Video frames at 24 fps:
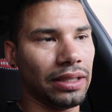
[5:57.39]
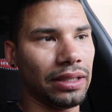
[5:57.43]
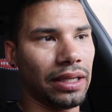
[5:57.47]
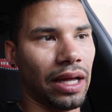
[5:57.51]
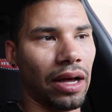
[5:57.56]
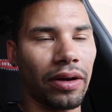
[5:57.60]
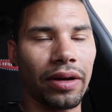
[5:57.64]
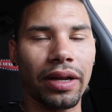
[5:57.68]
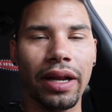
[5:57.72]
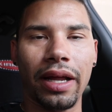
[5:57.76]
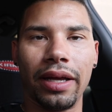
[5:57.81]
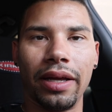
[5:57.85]

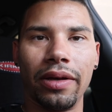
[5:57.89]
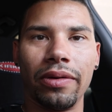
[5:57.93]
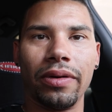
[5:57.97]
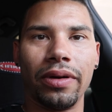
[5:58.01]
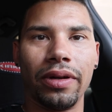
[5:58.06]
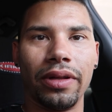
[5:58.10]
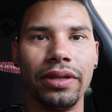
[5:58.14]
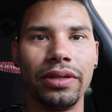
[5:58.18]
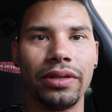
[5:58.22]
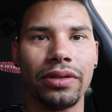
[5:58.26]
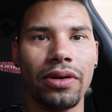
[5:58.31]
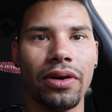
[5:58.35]
how can I get rid
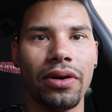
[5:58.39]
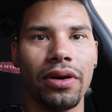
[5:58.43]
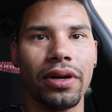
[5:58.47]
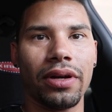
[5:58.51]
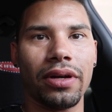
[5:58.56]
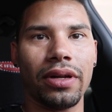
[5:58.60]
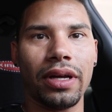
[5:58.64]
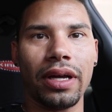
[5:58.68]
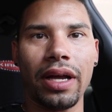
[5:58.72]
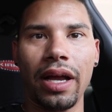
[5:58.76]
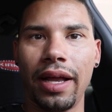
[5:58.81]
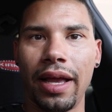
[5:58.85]
of this car?
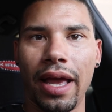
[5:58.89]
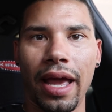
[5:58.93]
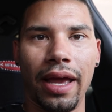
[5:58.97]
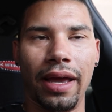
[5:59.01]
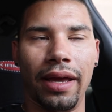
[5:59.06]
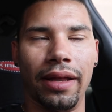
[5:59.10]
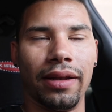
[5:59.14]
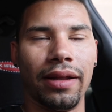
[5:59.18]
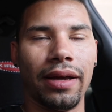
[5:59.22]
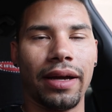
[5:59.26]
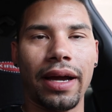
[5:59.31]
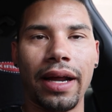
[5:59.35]
I
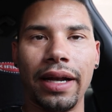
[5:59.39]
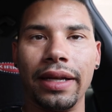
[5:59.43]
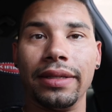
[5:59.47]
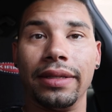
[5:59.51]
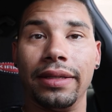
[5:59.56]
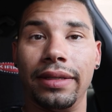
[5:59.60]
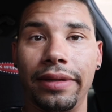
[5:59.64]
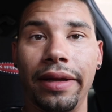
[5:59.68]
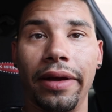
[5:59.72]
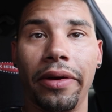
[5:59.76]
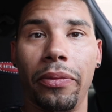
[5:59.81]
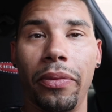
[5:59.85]
can't. I gotta
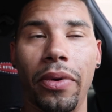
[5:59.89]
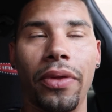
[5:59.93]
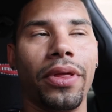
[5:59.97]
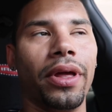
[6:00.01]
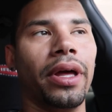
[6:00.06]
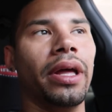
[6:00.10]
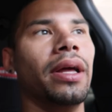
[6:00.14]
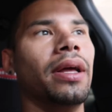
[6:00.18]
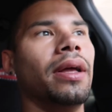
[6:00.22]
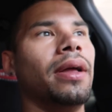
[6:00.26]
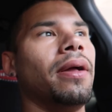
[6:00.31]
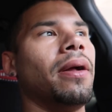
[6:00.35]
stick with
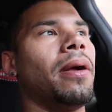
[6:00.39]
it.